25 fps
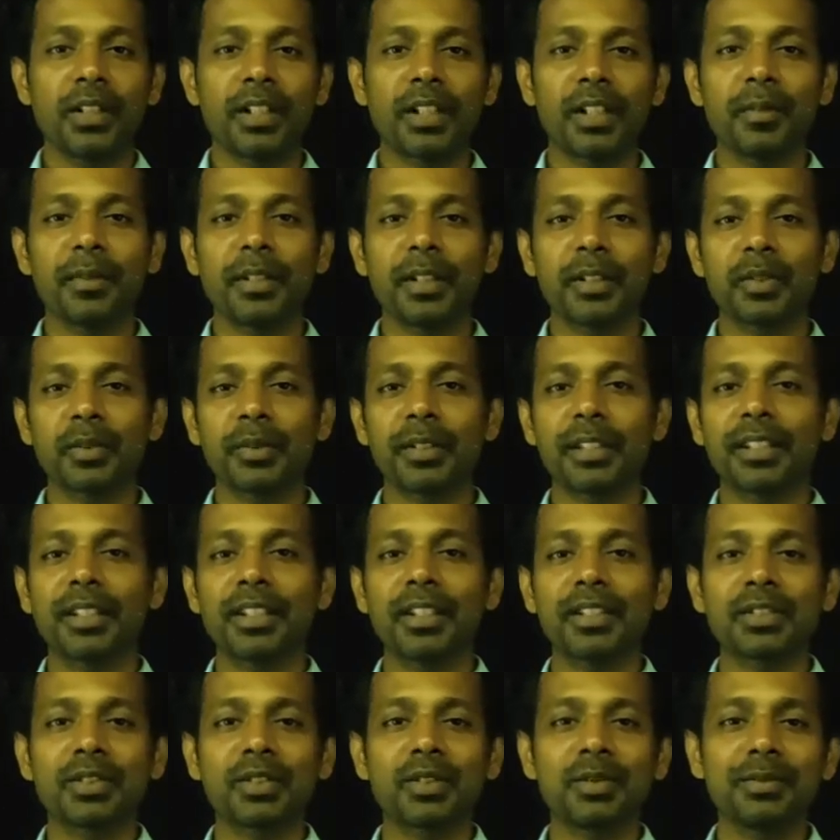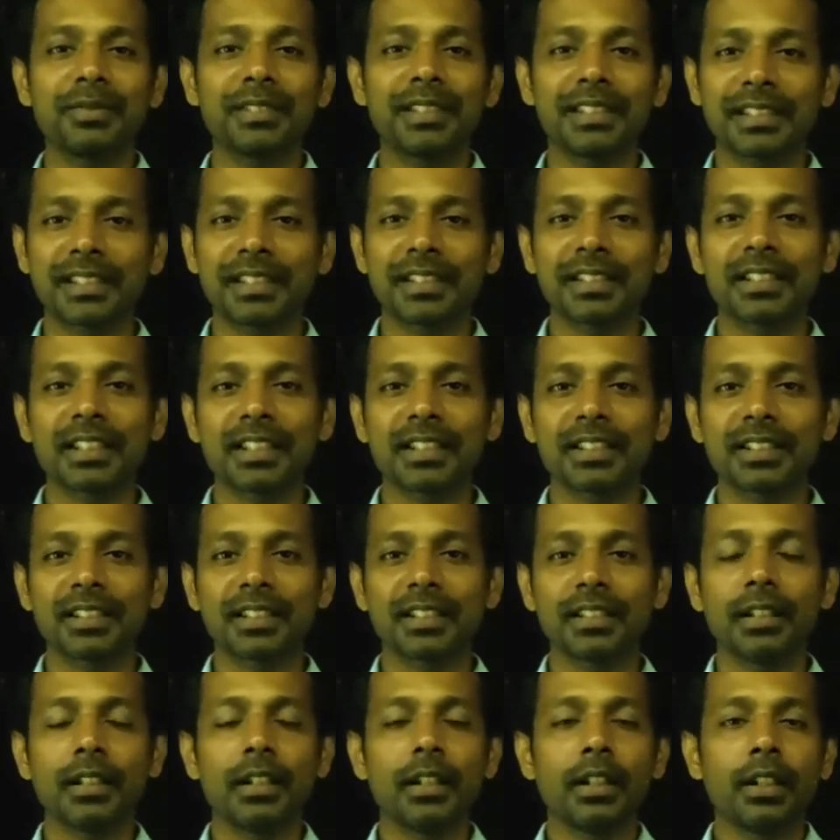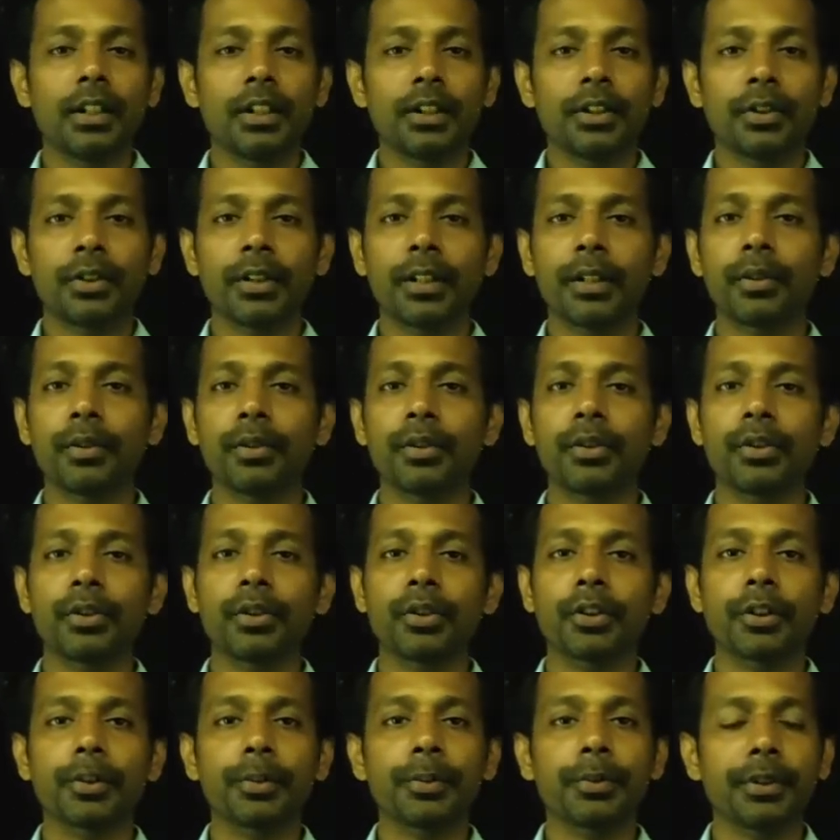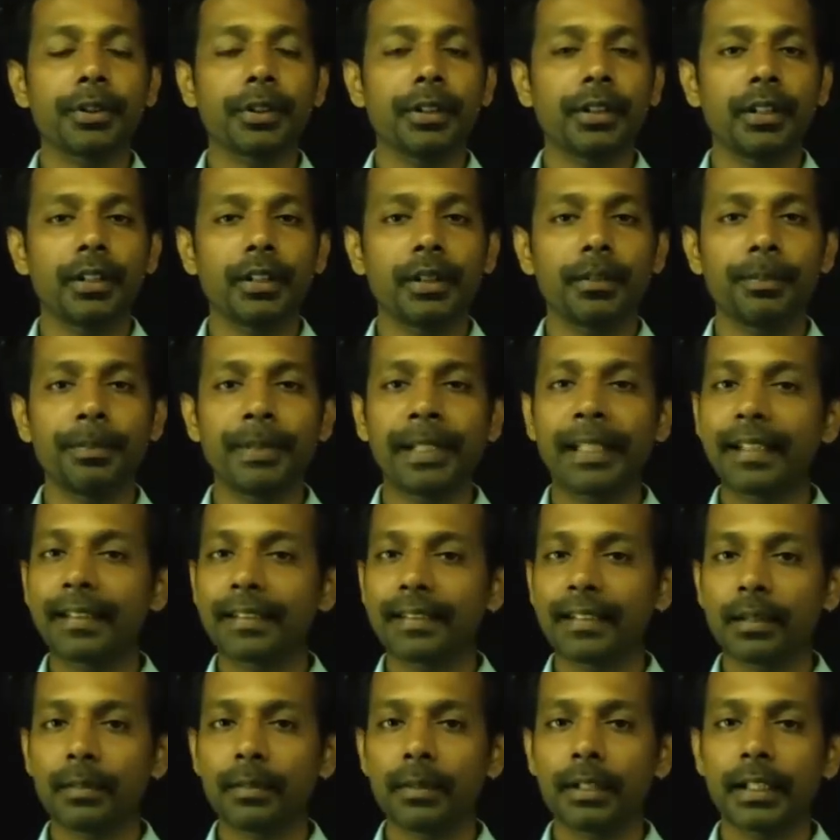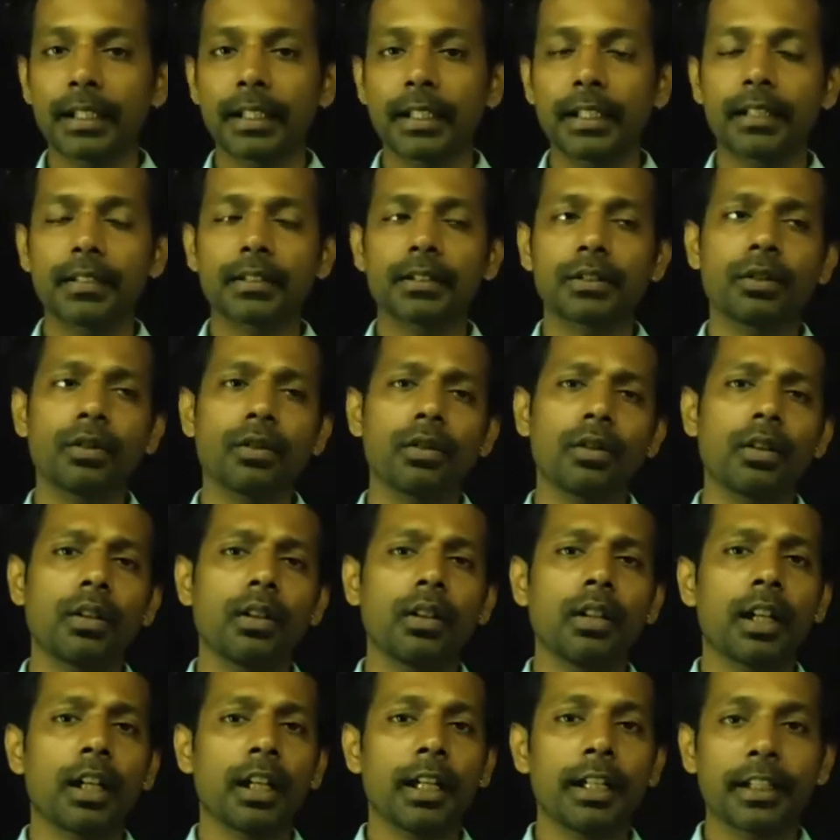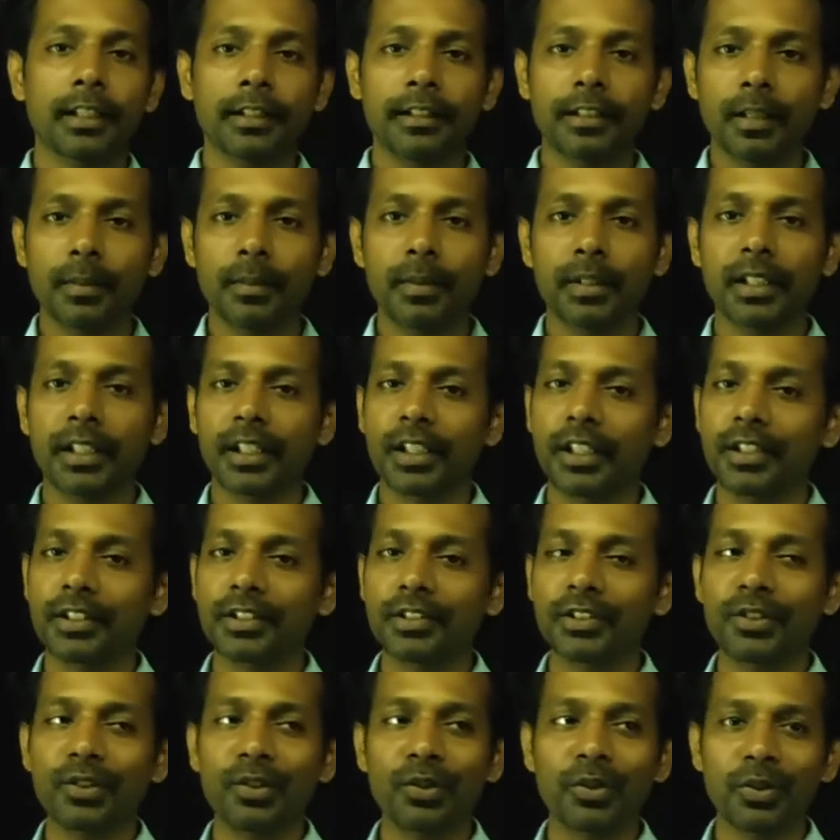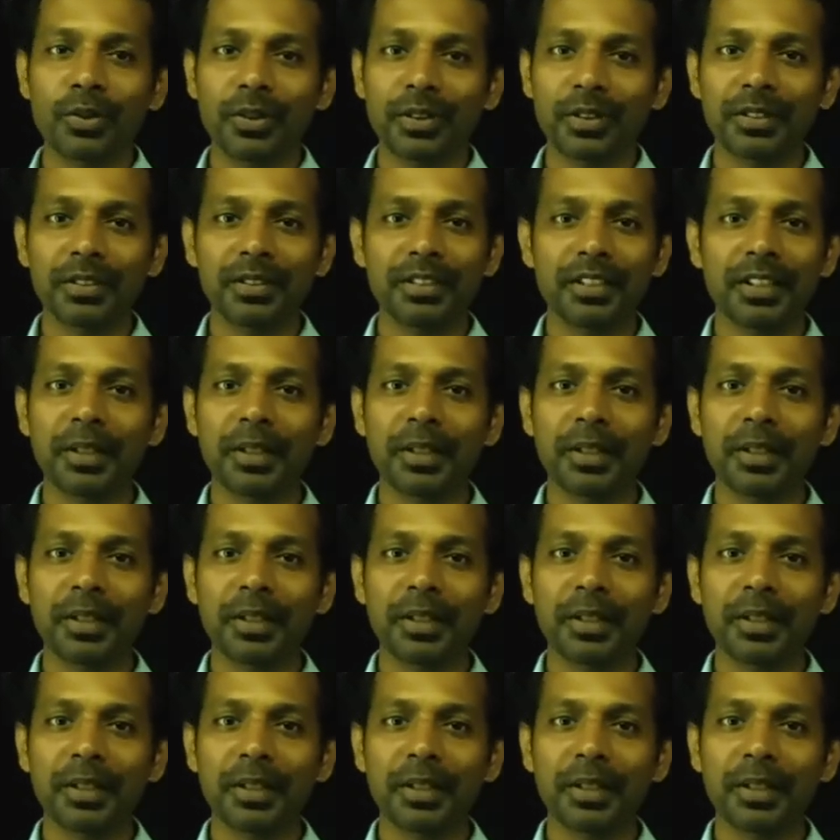Welcome back to my classroom. This is Justine. Today I'm going to talk about a paired sample t-test or related sample t-test or